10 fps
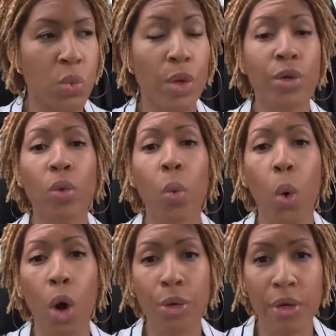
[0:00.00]
where your
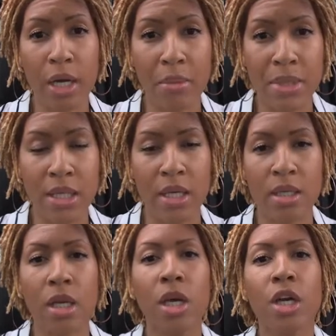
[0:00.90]
water comes
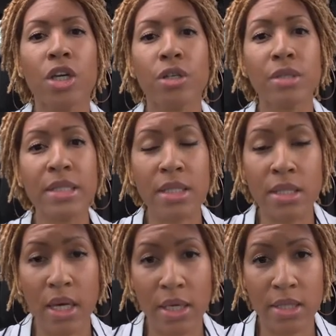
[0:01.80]
in. Your
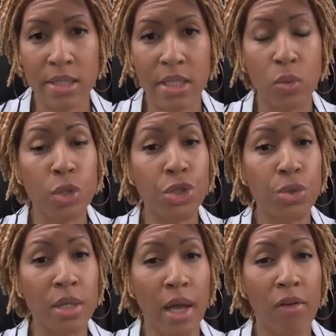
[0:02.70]
detox tea, which you
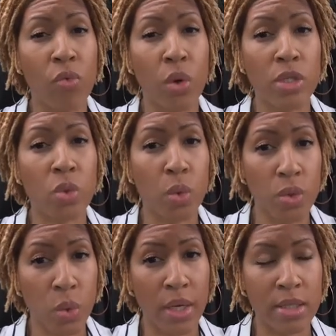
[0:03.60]
can have once or
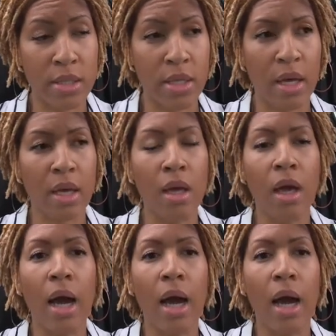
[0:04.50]
twice a day.